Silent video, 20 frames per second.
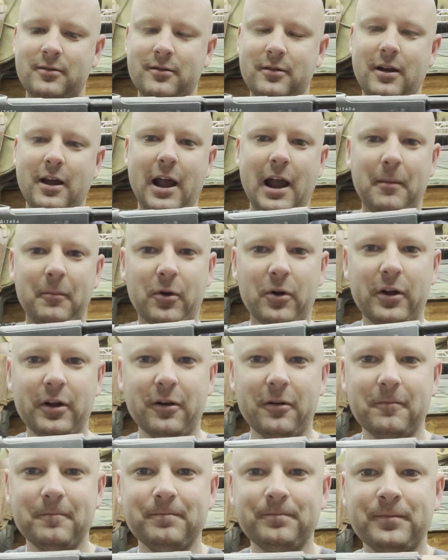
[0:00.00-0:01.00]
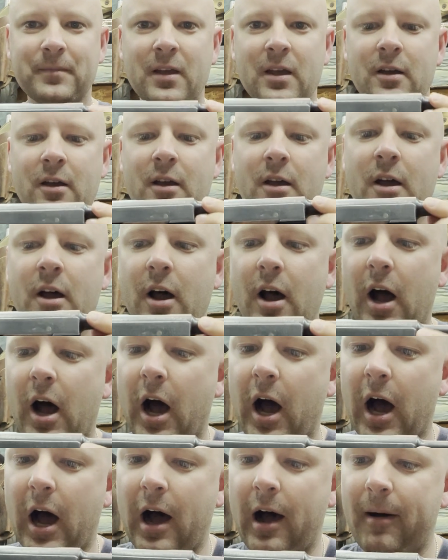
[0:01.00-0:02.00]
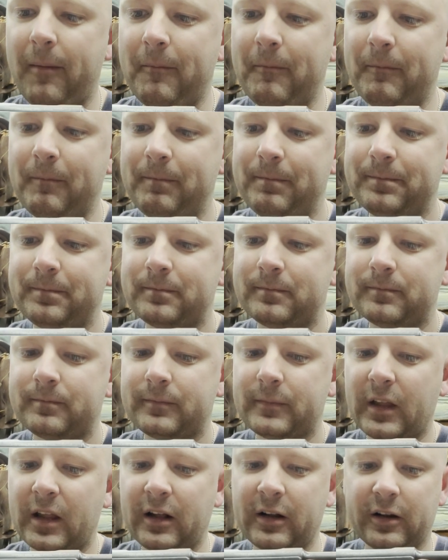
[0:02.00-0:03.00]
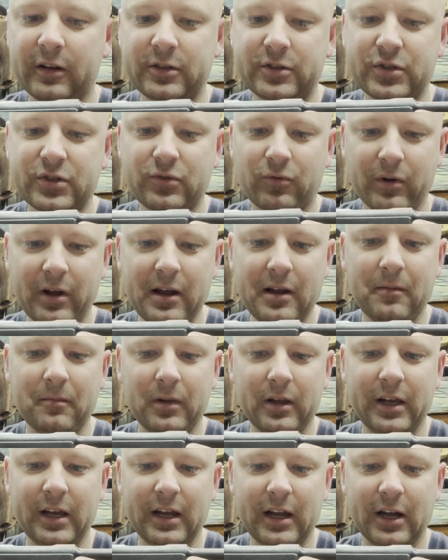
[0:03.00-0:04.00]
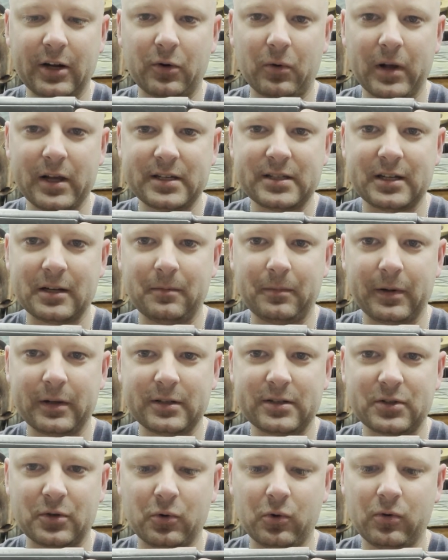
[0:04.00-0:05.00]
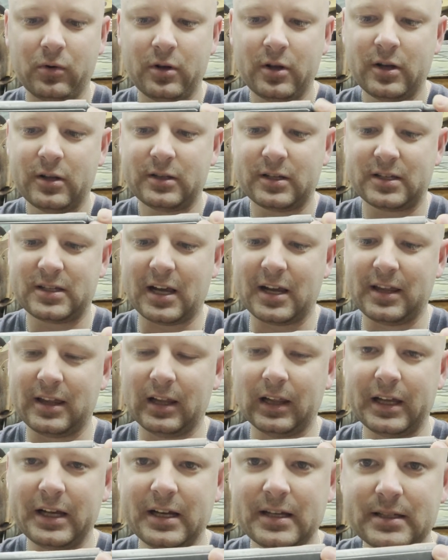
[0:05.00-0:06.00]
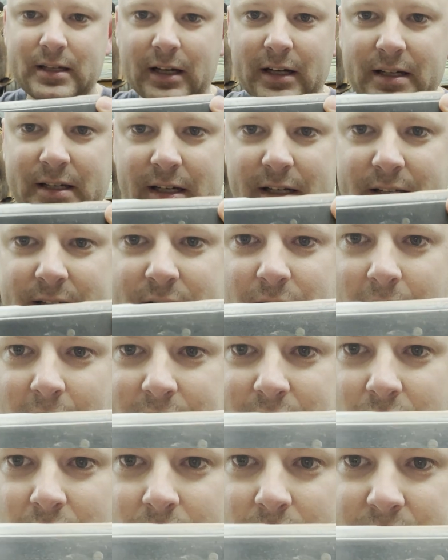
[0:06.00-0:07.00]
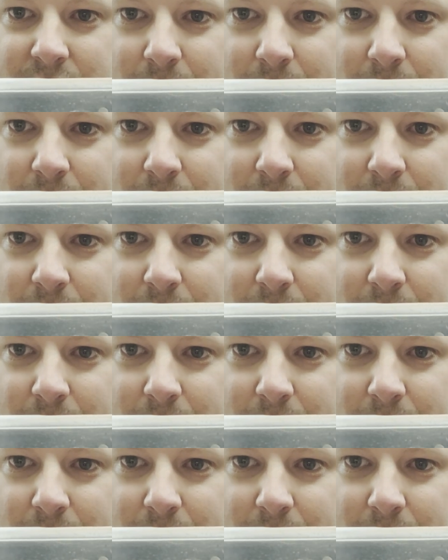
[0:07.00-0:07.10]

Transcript: hammer here. An extremely interesting pistol, to say the least. Like I said, it still has all its